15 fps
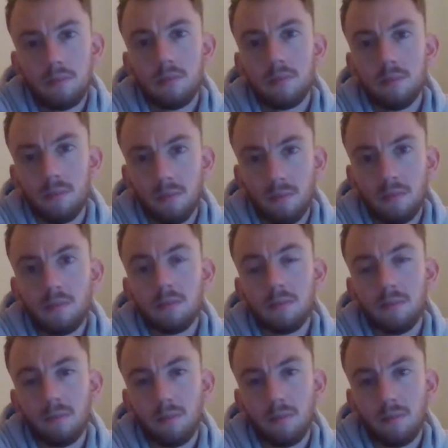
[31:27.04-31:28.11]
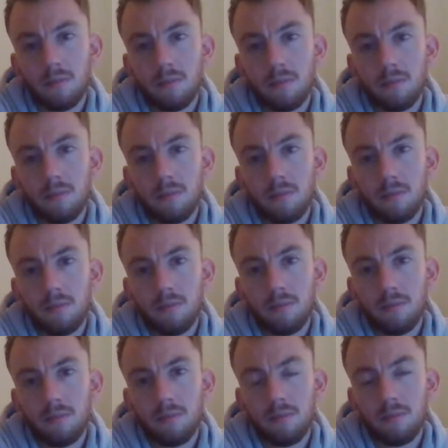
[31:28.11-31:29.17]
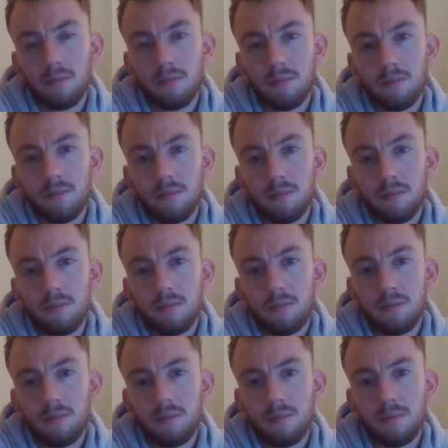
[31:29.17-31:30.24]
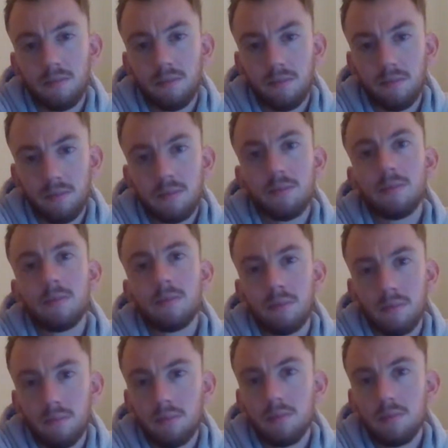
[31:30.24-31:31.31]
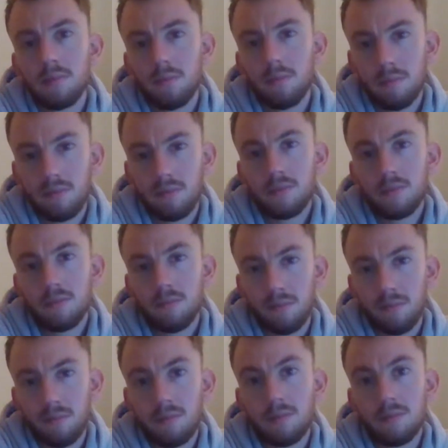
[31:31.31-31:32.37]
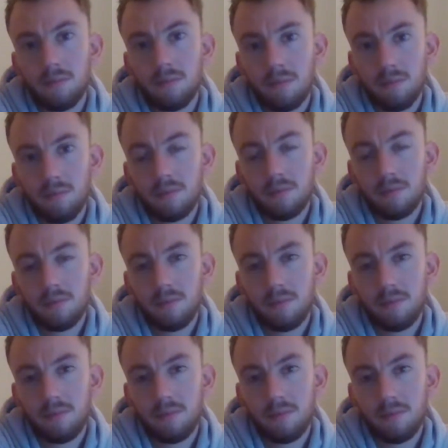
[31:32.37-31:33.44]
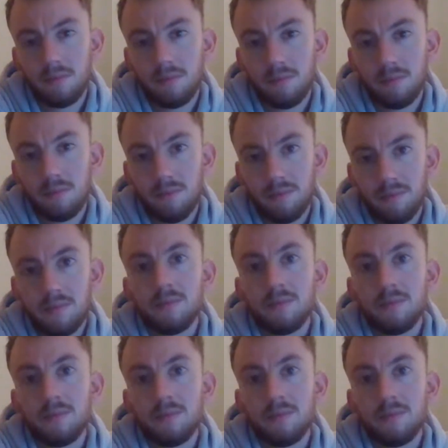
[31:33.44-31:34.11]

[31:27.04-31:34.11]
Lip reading: [no speech]